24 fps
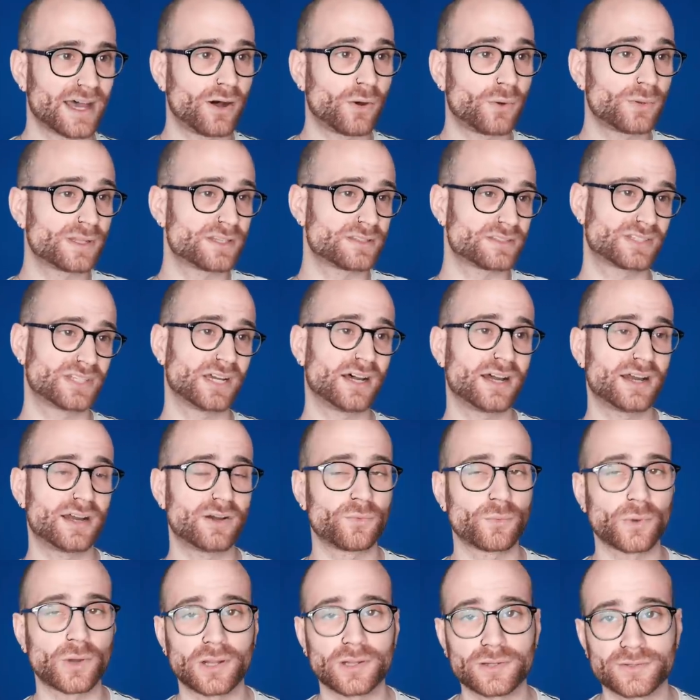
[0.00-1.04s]
whole
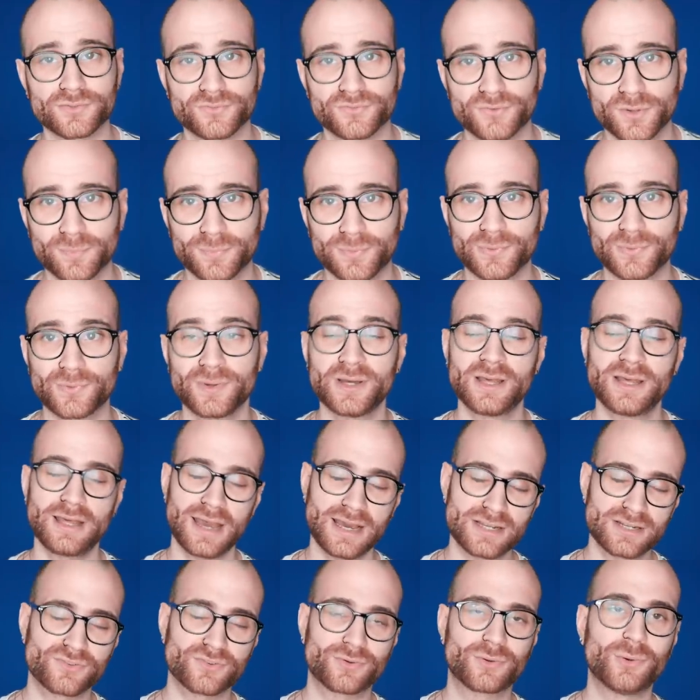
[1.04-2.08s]
entire world of football
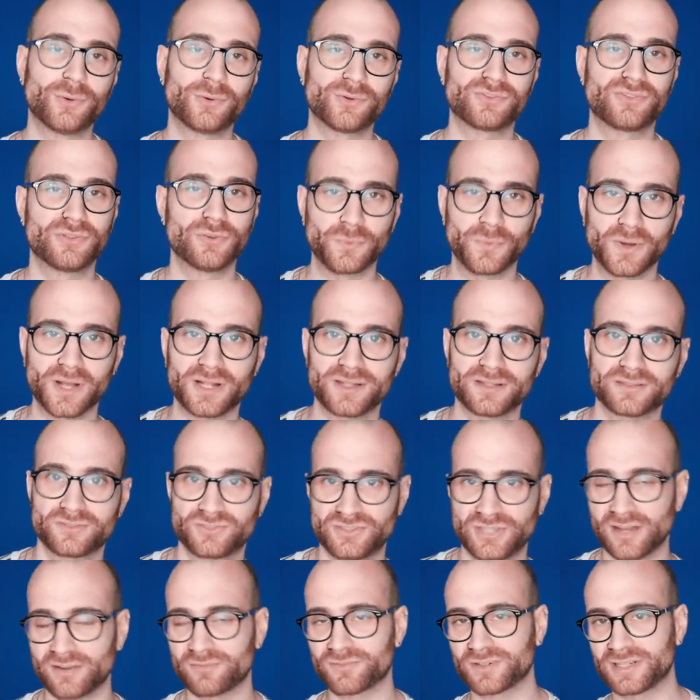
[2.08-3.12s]
and of course the world
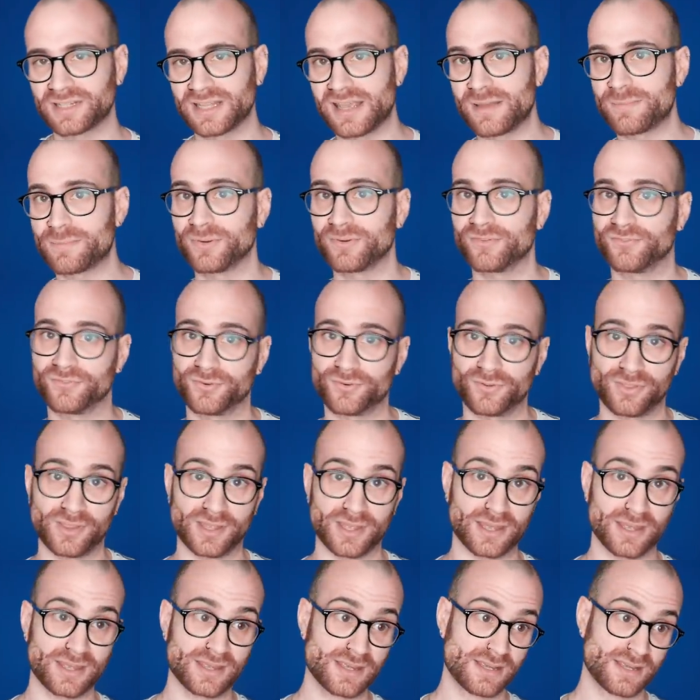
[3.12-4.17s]
generally, but for
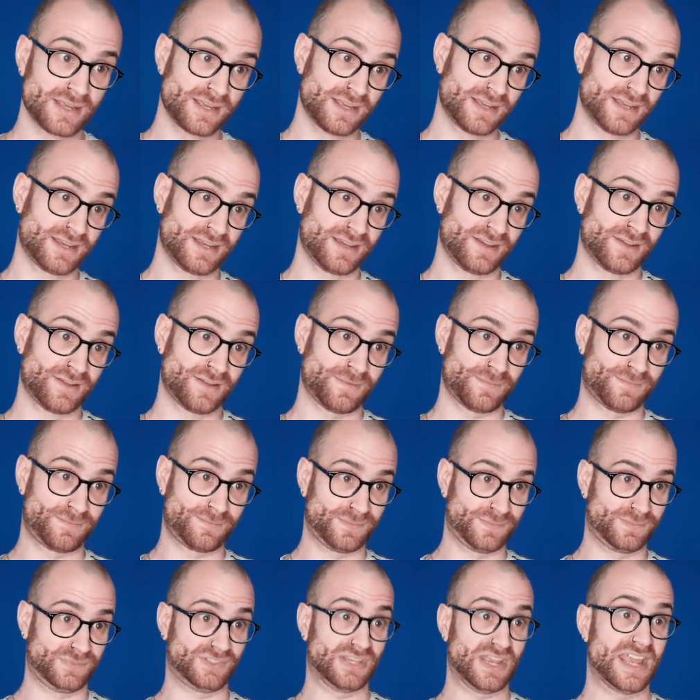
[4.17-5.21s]
the
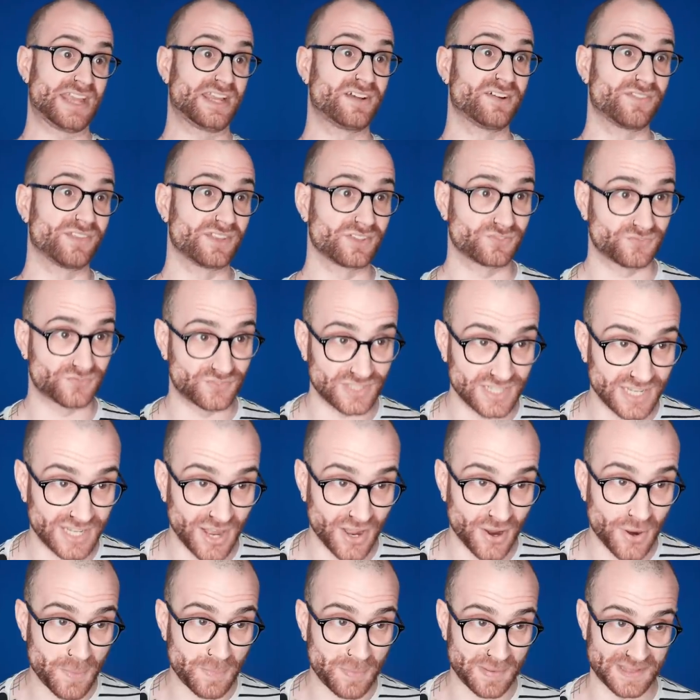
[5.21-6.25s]
sake of this
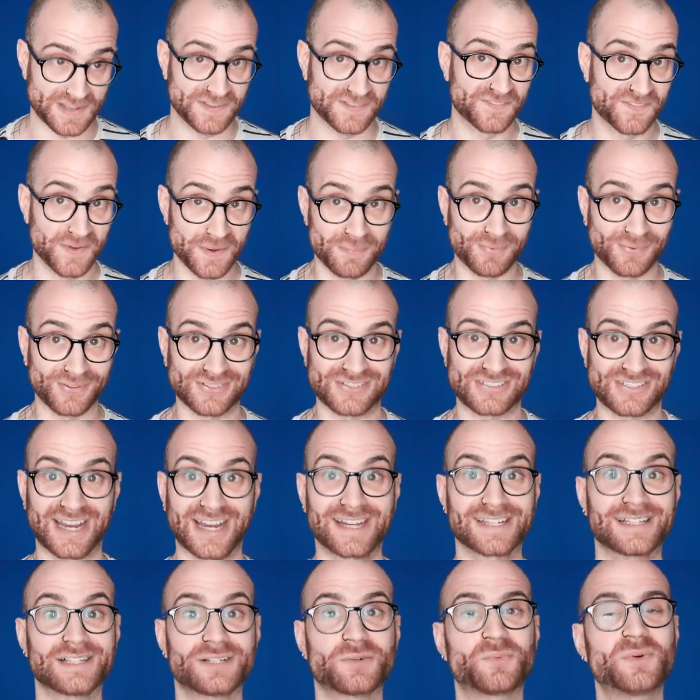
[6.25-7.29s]
video being a football
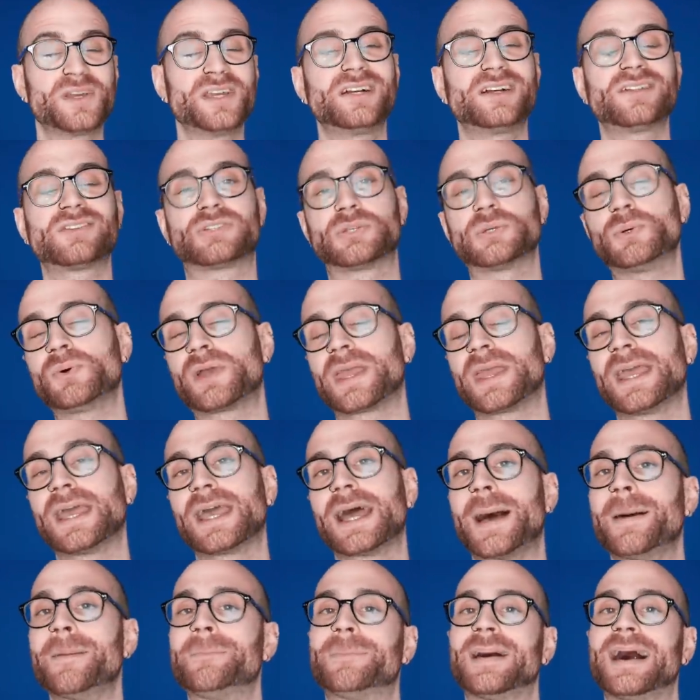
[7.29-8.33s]
channel, we are talking
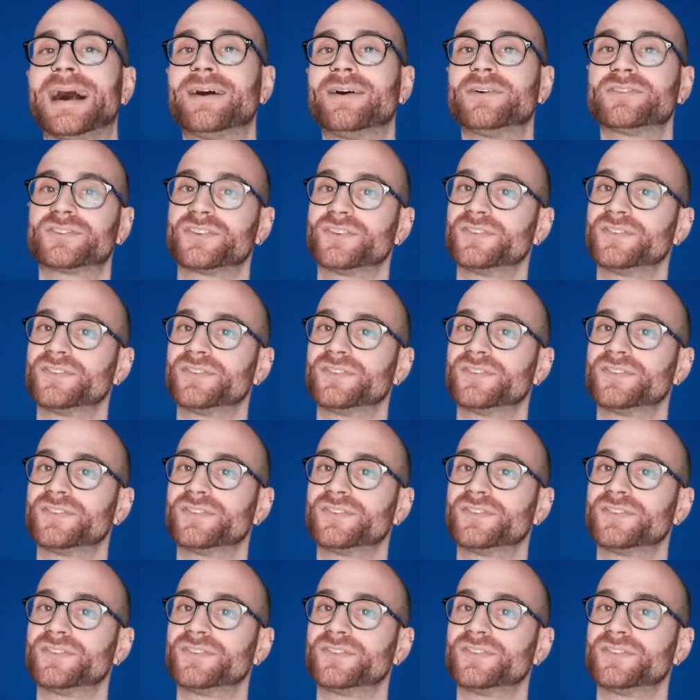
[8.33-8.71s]
about